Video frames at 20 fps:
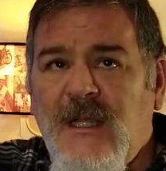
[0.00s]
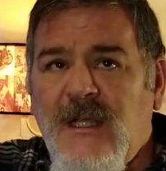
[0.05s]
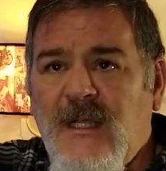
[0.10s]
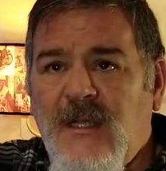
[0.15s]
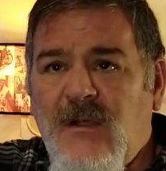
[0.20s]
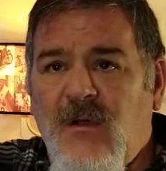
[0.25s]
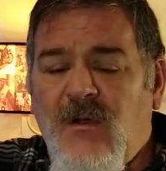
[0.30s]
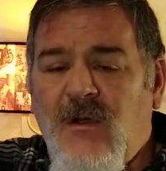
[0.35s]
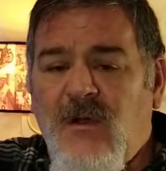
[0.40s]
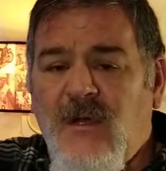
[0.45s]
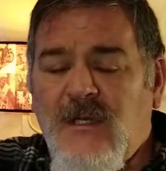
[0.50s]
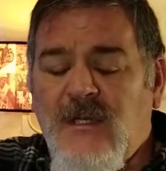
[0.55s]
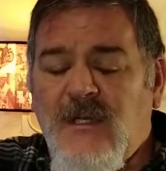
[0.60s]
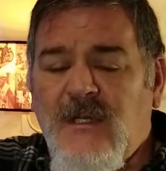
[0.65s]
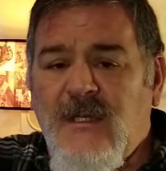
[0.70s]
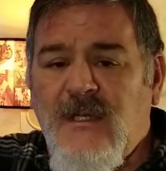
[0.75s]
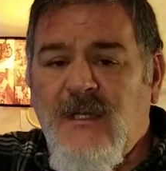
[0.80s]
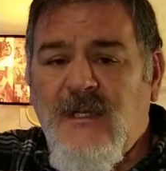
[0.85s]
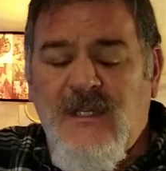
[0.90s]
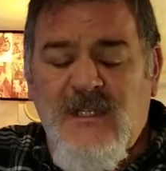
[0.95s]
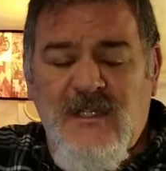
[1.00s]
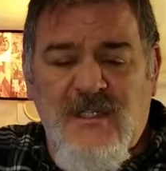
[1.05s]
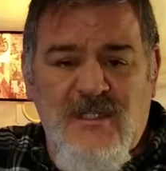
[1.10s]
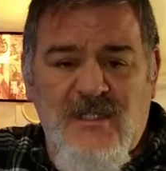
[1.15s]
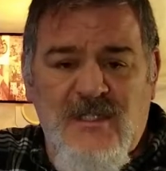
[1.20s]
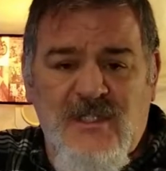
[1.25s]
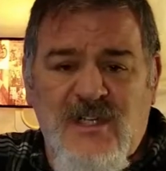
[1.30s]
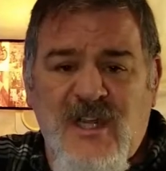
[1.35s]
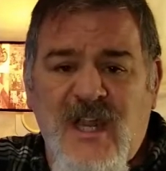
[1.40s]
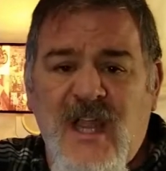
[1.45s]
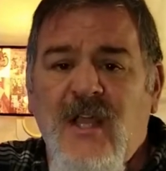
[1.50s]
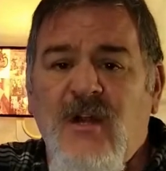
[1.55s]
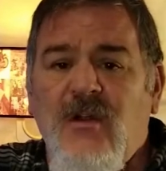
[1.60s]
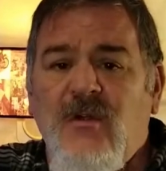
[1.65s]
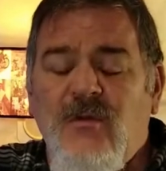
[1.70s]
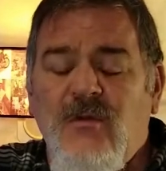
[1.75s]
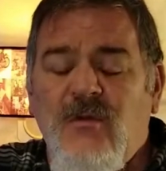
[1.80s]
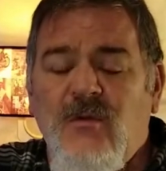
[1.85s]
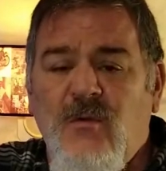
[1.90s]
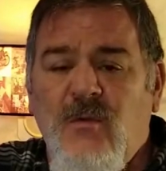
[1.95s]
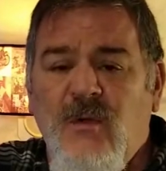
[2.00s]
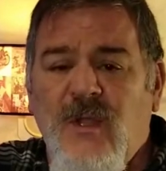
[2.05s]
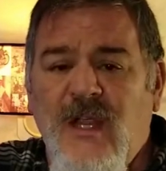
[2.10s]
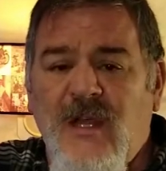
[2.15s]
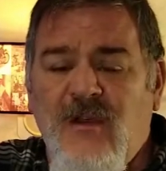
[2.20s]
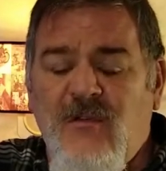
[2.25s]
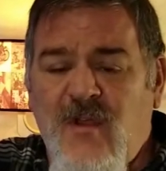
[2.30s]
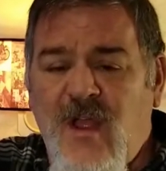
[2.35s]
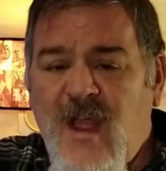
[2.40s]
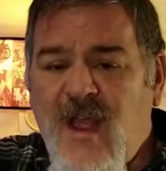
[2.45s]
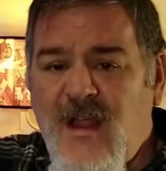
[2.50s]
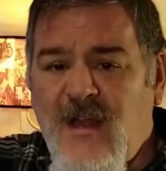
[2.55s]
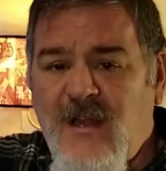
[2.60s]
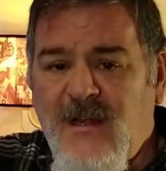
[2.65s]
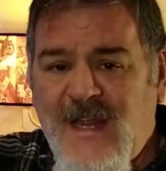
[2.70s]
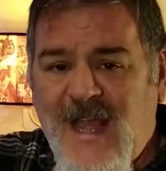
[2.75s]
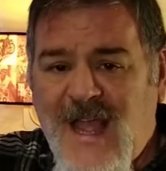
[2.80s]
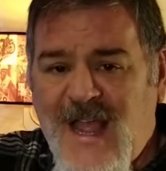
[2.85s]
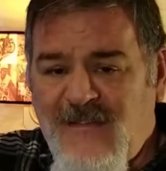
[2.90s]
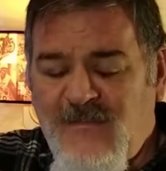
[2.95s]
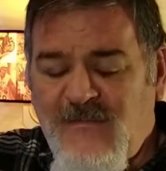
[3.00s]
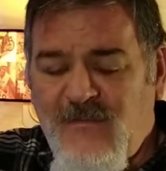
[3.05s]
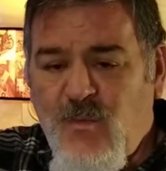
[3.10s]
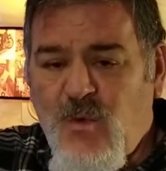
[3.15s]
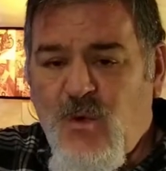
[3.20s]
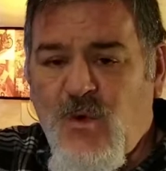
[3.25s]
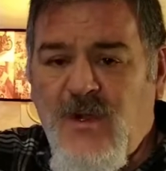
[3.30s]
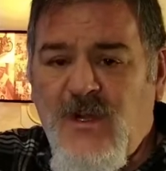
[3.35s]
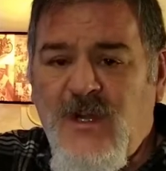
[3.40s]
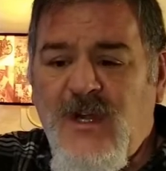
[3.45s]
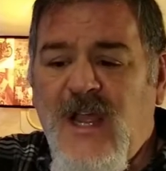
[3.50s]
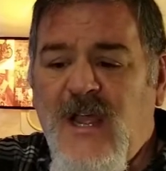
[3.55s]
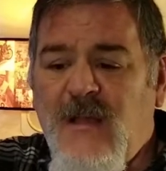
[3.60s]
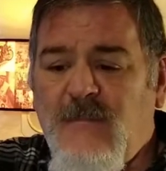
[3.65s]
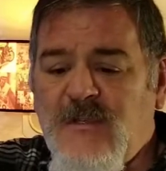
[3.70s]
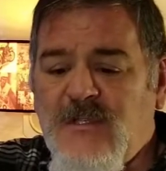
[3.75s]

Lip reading: on this channel, we dive more in depth.